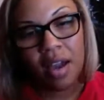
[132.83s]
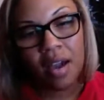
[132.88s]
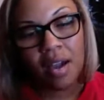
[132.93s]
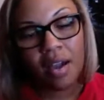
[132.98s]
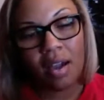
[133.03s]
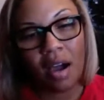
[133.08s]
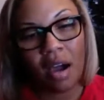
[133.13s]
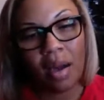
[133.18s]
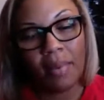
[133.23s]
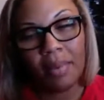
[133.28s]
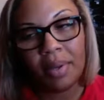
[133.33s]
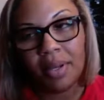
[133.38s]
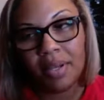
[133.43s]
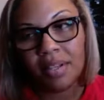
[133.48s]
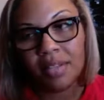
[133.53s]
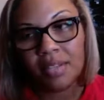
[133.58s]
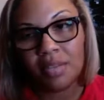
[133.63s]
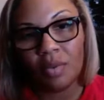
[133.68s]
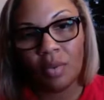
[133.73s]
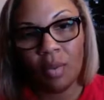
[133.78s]

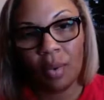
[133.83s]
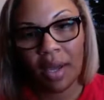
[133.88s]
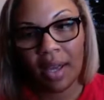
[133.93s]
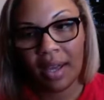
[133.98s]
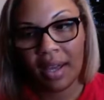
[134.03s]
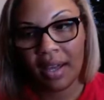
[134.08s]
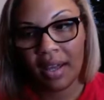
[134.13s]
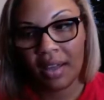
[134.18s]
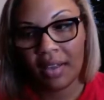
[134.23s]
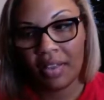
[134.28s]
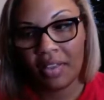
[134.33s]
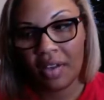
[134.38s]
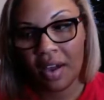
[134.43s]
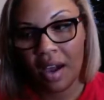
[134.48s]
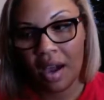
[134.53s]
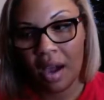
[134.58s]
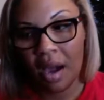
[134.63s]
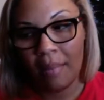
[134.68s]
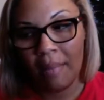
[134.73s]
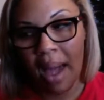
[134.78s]
commas with
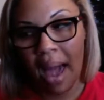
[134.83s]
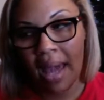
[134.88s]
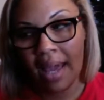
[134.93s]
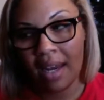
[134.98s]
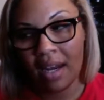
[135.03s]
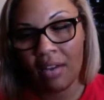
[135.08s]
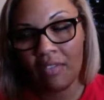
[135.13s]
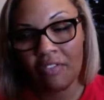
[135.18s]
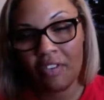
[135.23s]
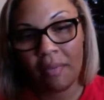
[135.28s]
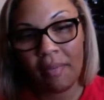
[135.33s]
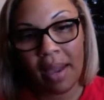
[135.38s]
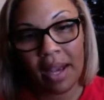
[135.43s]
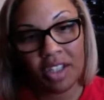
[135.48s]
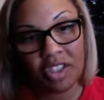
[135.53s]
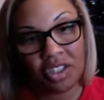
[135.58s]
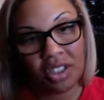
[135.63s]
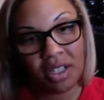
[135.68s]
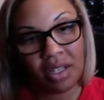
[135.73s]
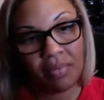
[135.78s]
added
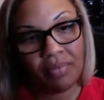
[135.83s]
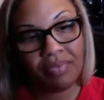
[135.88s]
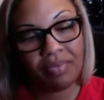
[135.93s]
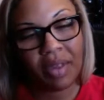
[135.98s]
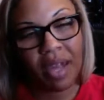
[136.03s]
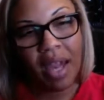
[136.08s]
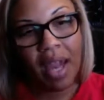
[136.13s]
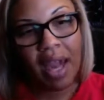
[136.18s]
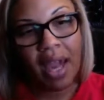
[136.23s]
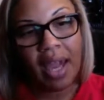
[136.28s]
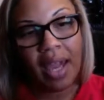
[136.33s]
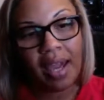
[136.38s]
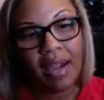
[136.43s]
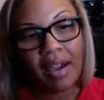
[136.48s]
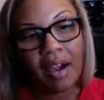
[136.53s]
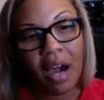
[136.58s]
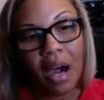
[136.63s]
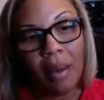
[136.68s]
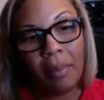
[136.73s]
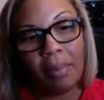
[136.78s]
information, and
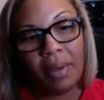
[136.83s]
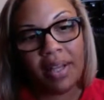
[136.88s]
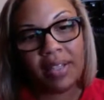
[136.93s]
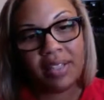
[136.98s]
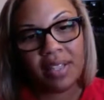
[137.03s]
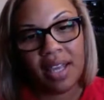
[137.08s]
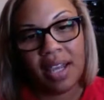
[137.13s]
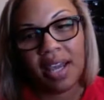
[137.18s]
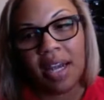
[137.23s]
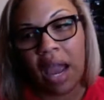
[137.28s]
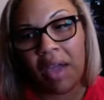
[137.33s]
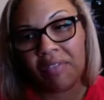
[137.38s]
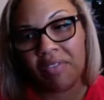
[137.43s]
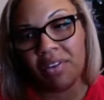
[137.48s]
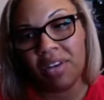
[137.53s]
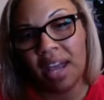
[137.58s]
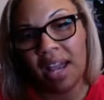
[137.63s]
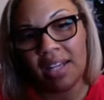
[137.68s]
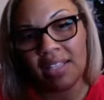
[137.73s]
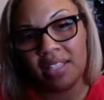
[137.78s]
commas in
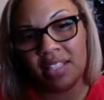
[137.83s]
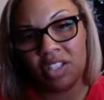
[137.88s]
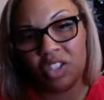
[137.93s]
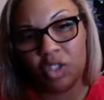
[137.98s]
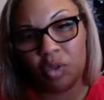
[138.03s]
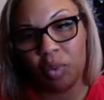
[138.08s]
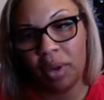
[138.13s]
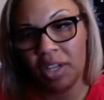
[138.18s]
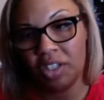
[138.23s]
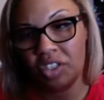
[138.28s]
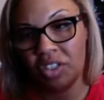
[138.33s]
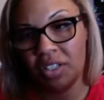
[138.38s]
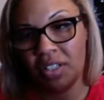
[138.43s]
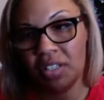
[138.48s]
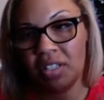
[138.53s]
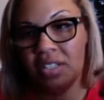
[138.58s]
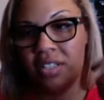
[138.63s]
everyday situations.